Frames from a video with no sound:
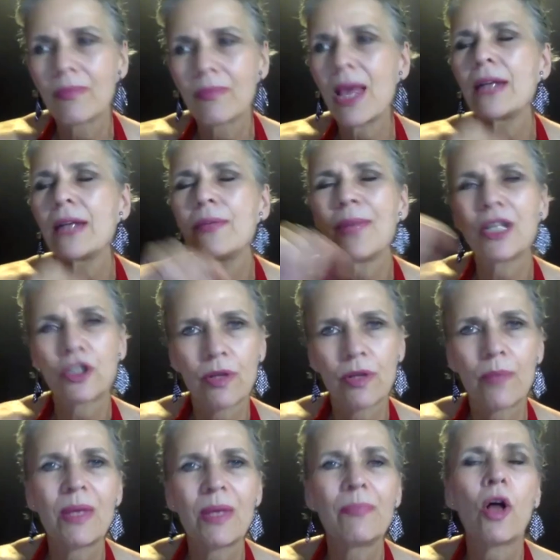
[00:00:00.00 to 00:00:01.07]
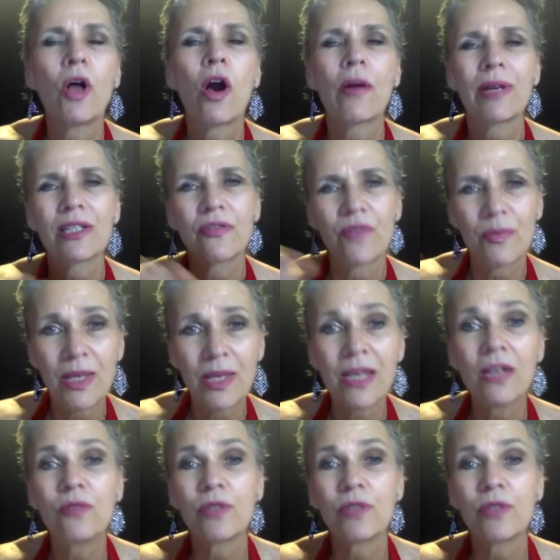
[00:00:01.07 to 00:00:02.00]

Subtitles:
to make sure that people RSVP'd,